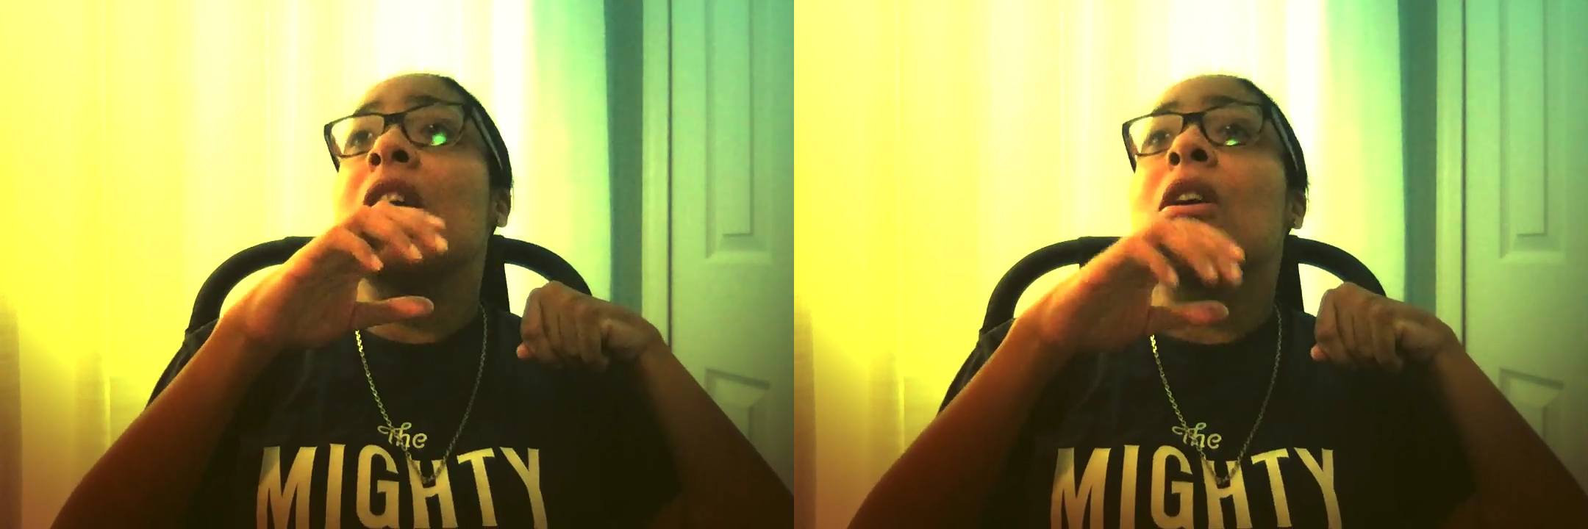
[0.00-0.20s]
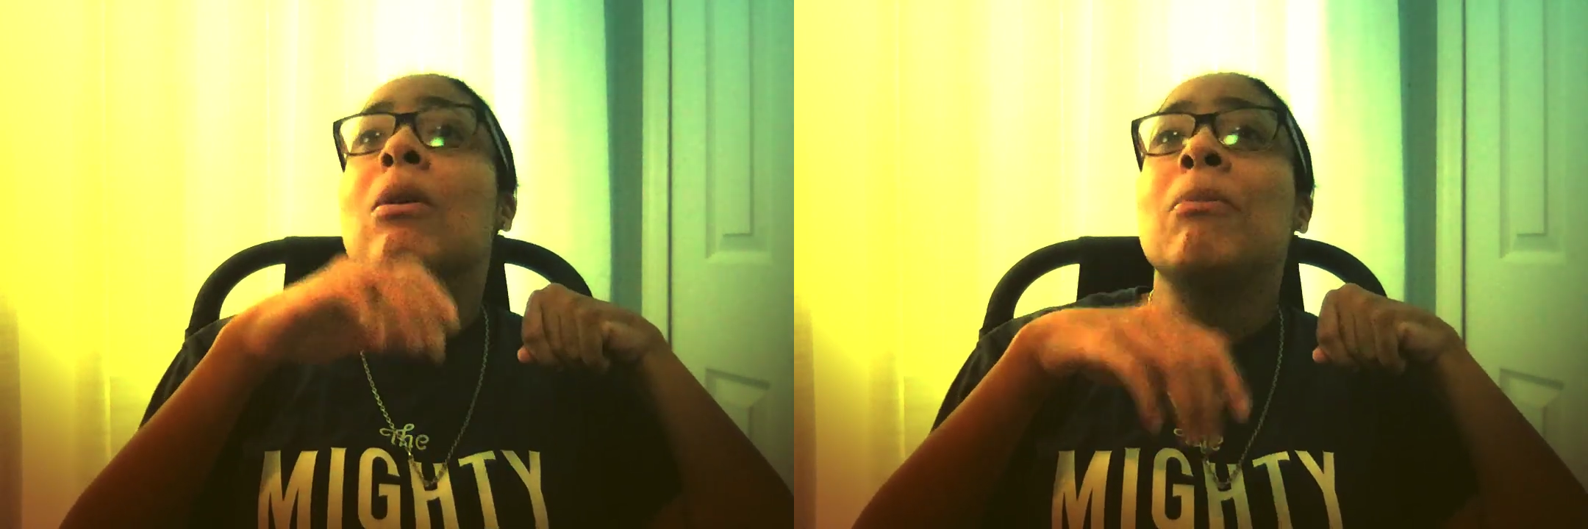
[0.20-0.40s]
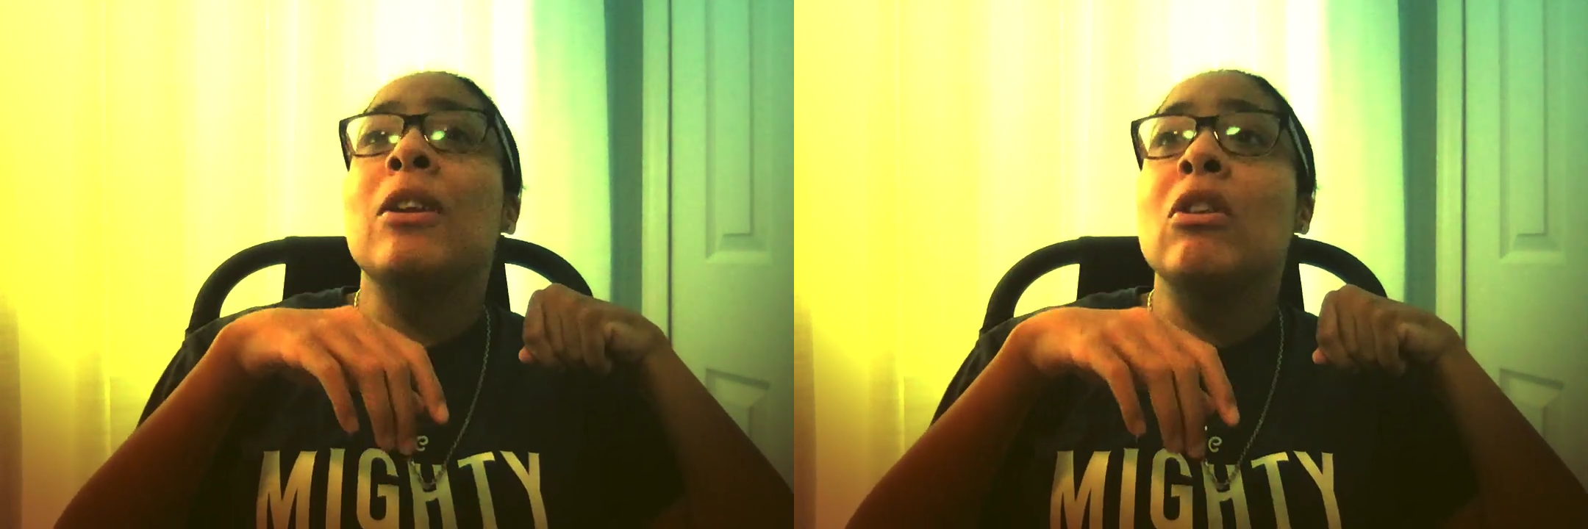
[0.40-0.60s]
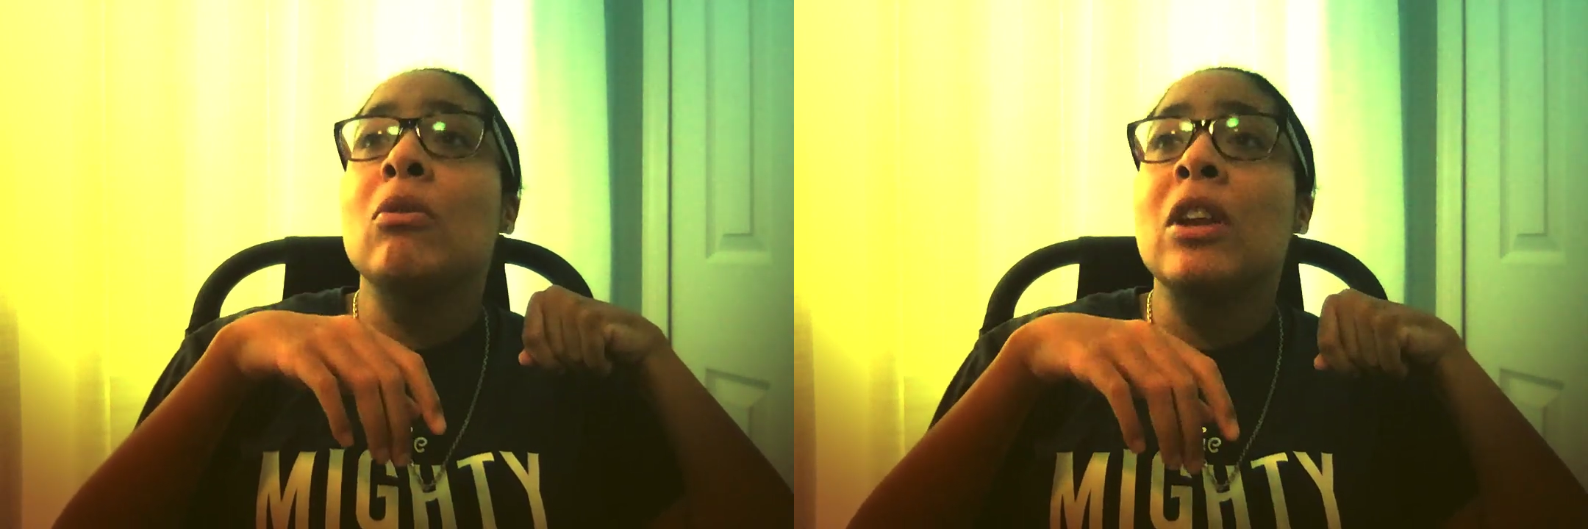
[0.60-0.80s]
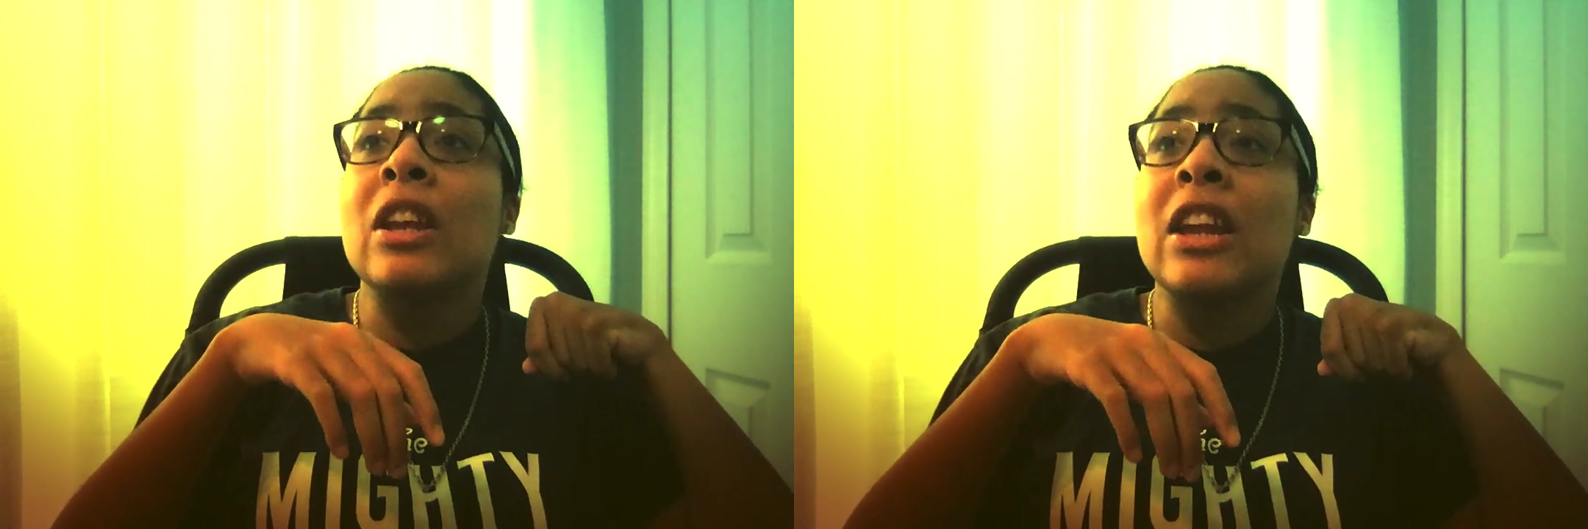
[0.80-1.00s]

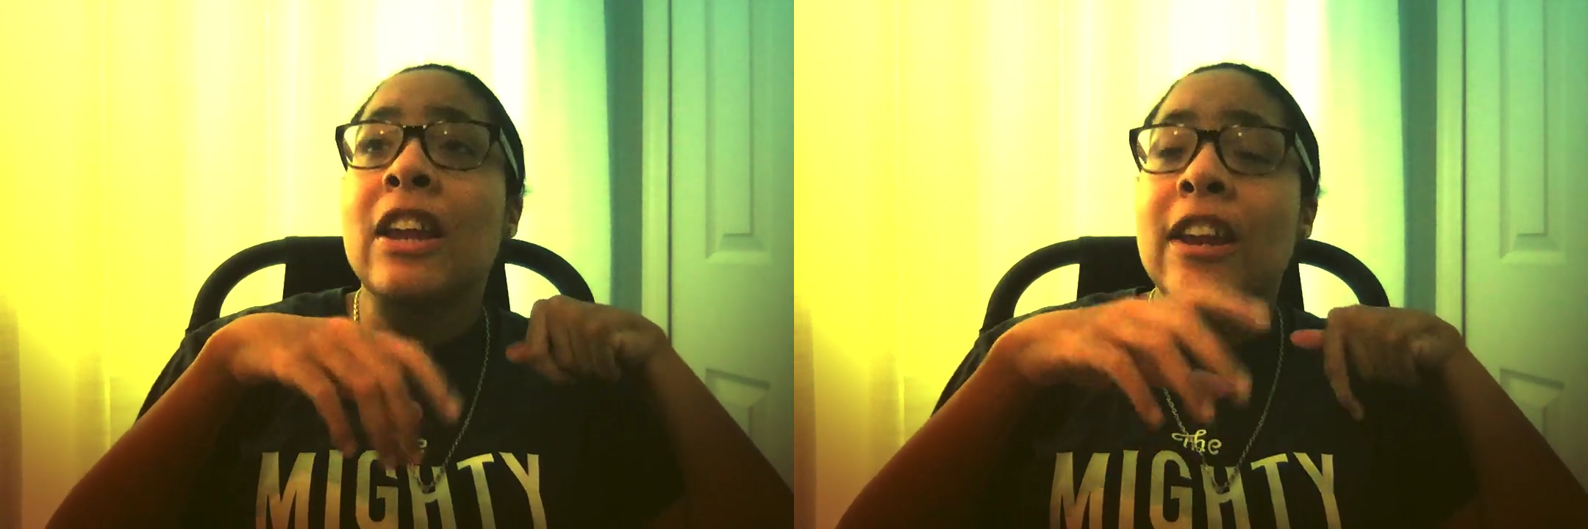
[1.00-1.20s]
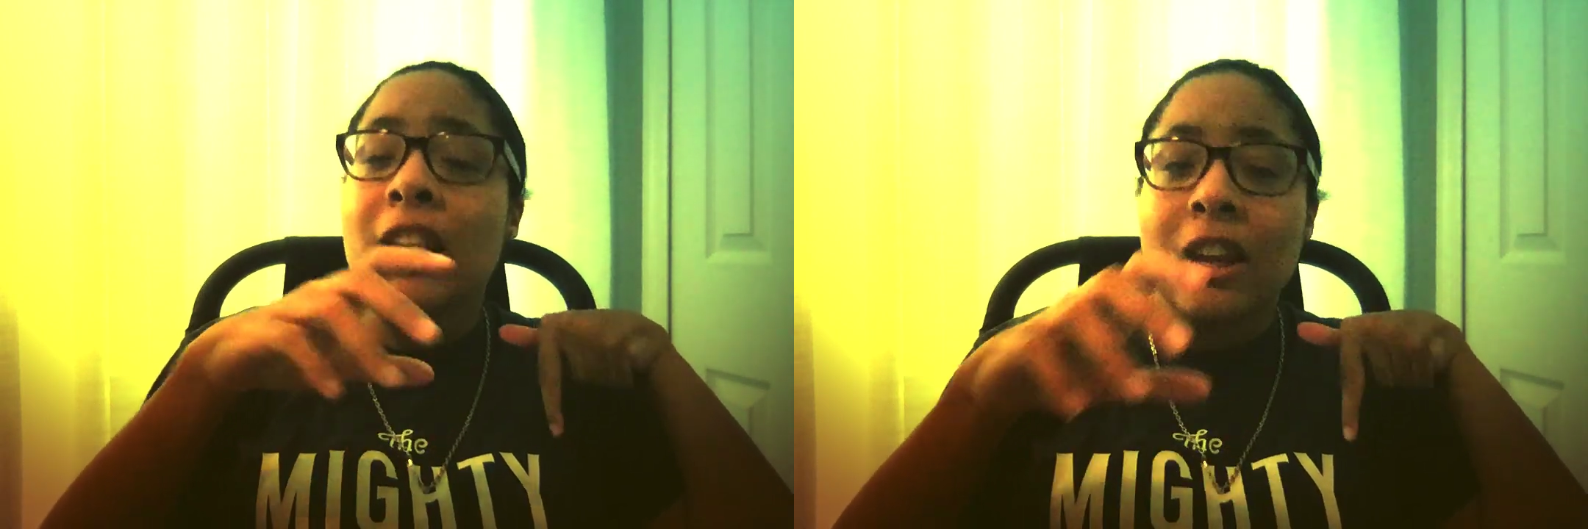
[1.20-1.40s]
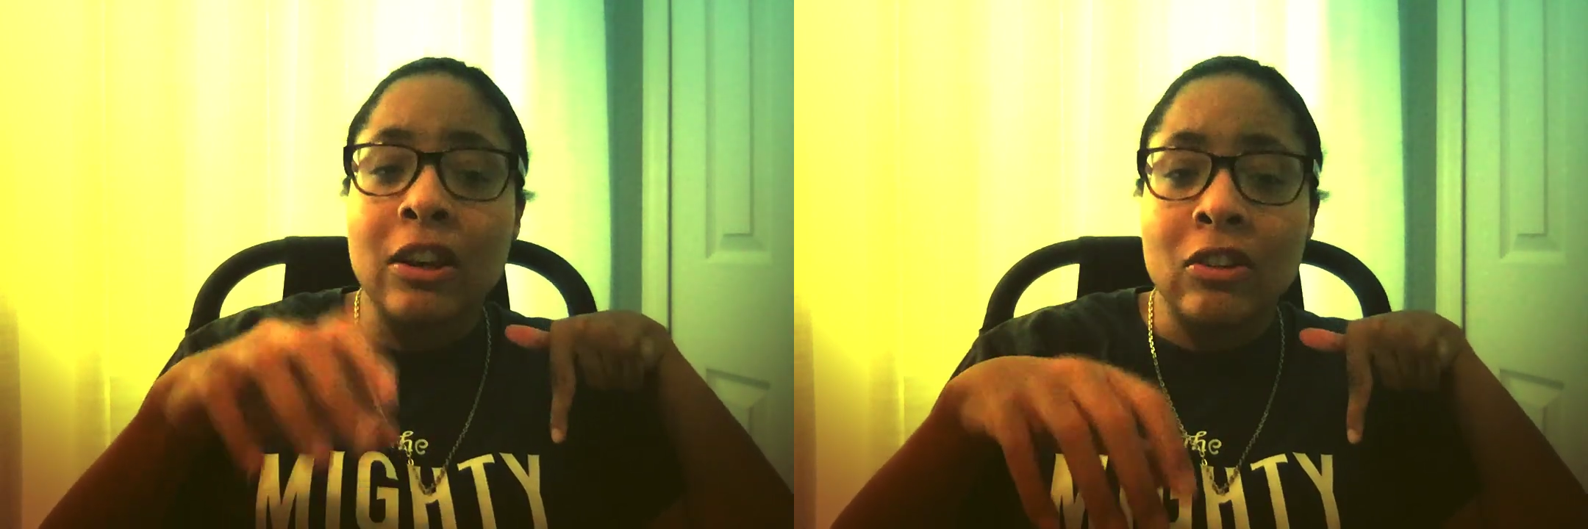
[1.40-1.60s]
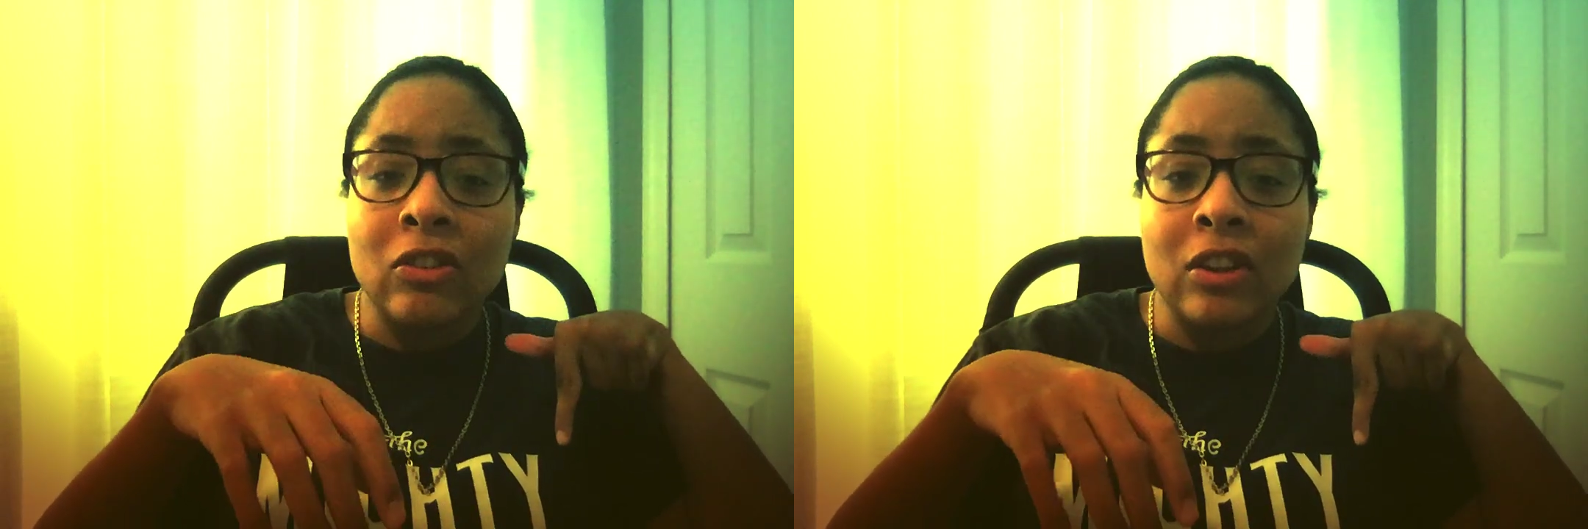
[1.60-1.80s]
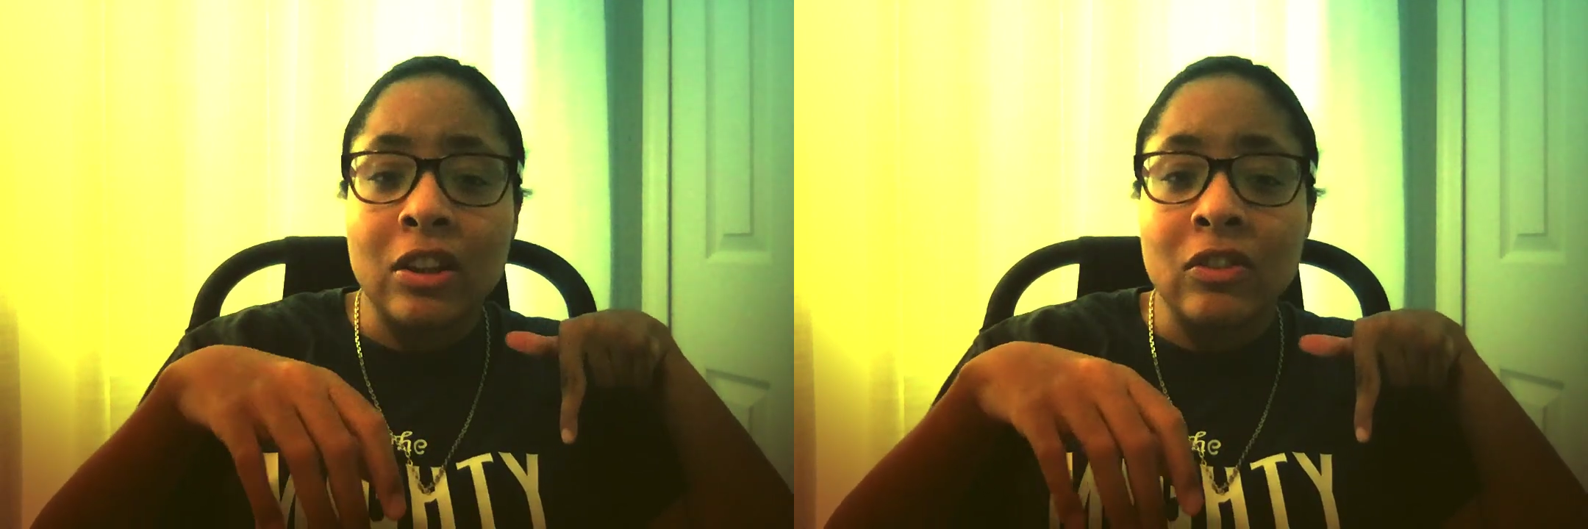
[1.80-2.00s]
community, in a
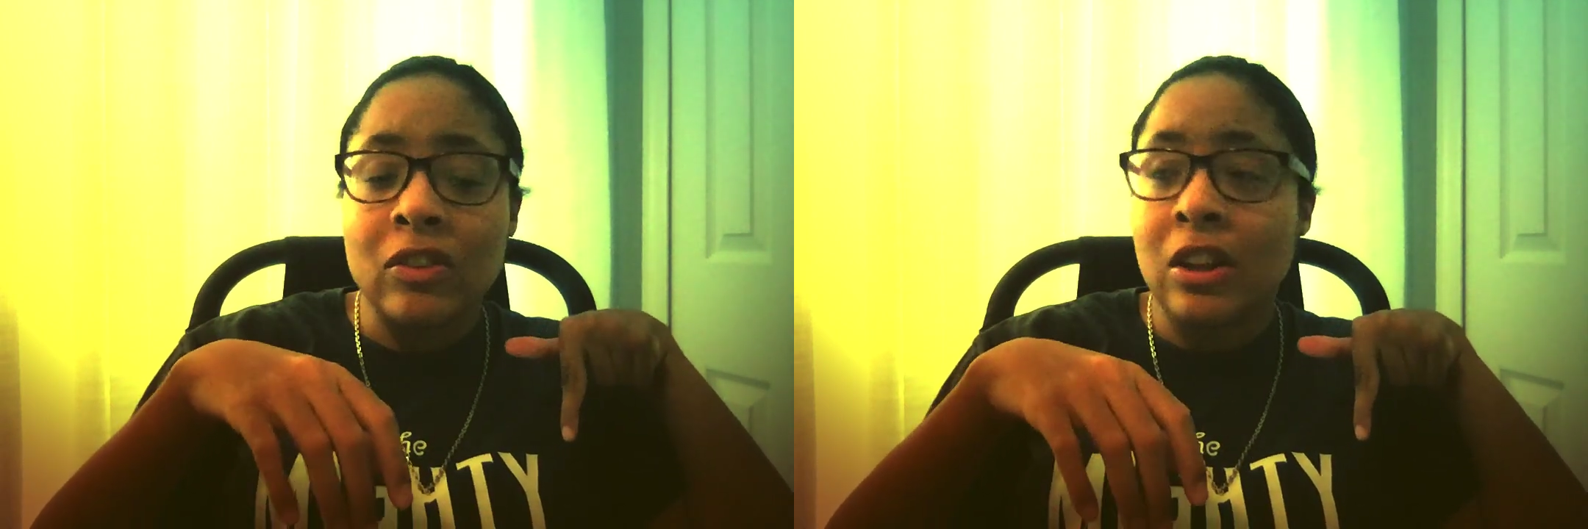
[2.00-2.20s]
sense.